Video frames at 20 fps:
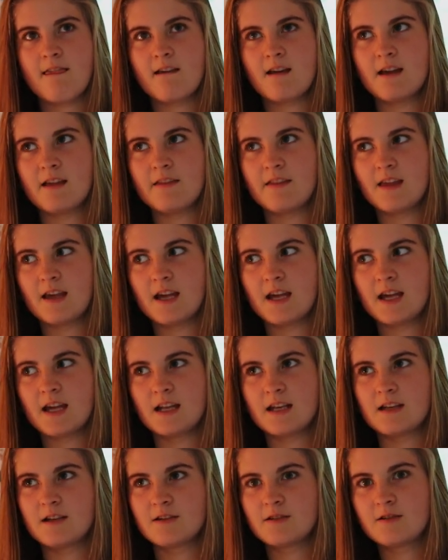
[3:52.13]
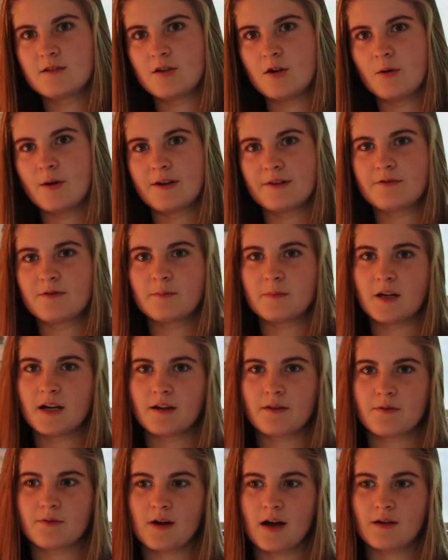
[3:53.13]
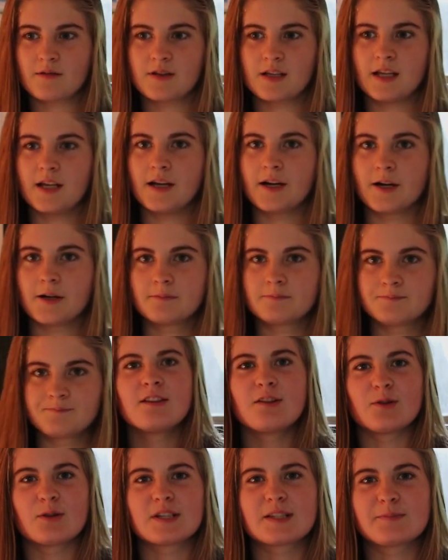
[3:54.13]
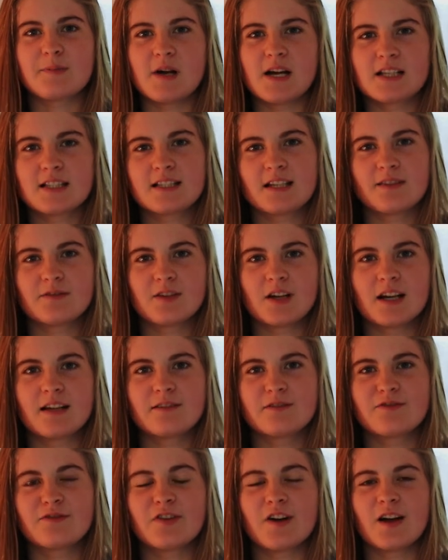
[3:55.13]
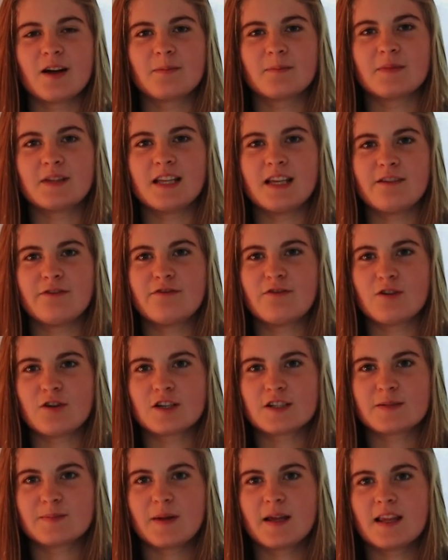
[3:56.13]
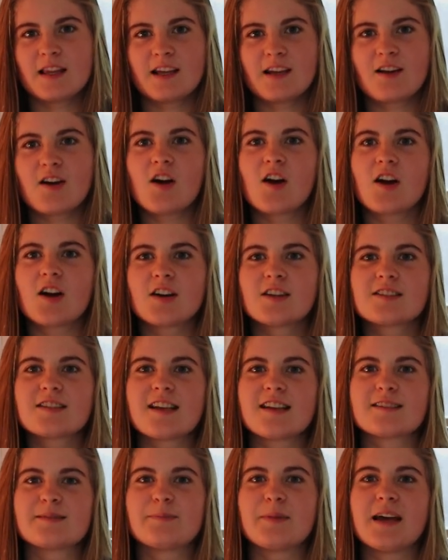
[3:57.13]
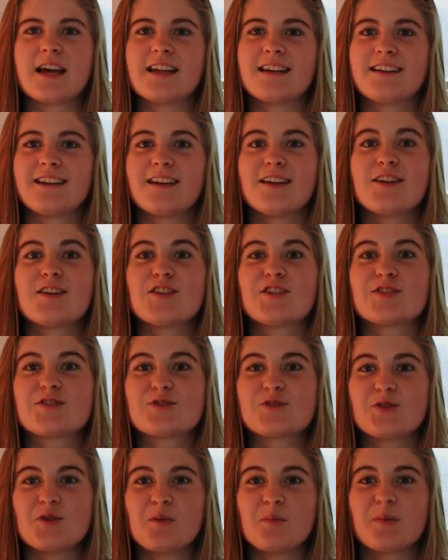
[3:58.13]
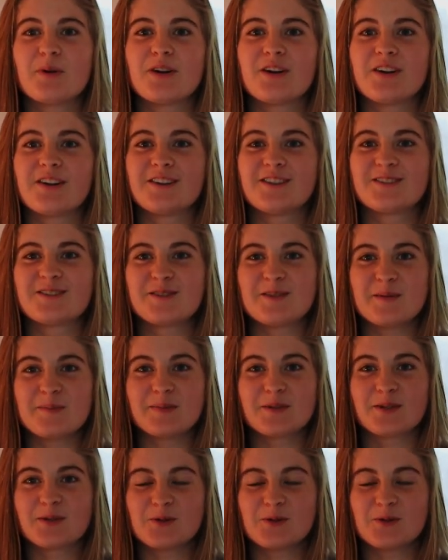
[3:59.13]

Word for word: and then going from there throughout the year. The response I've gotten from the forest bathing cards has been super, super